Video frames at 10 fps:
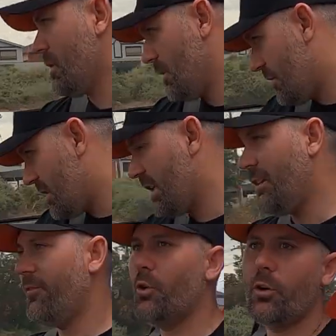We've just
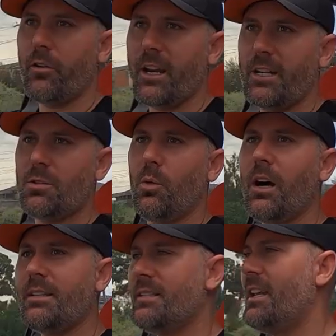hit 4 grand
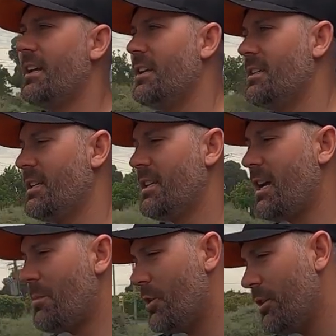twice then and it
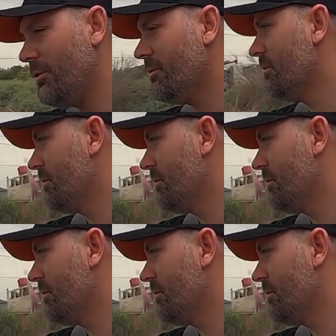didn't come on.